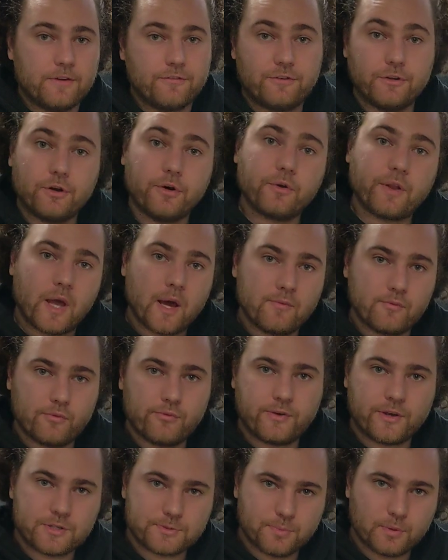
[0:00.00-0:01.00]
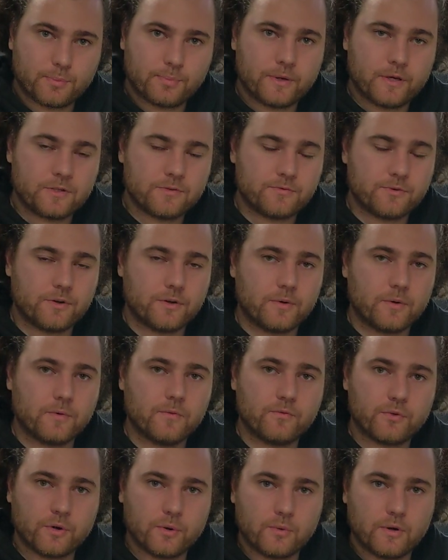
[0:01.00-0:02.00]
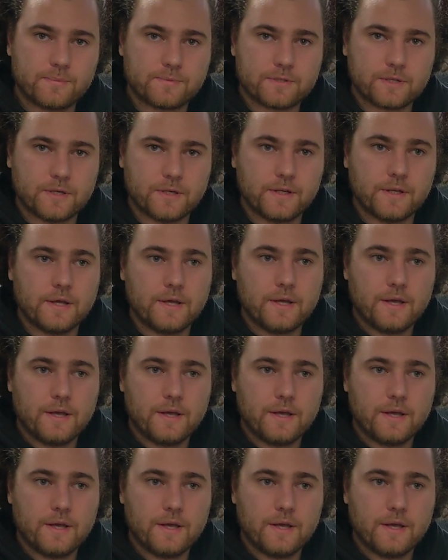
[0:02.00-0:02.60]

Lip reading: If you don't have a Facebook page for your website,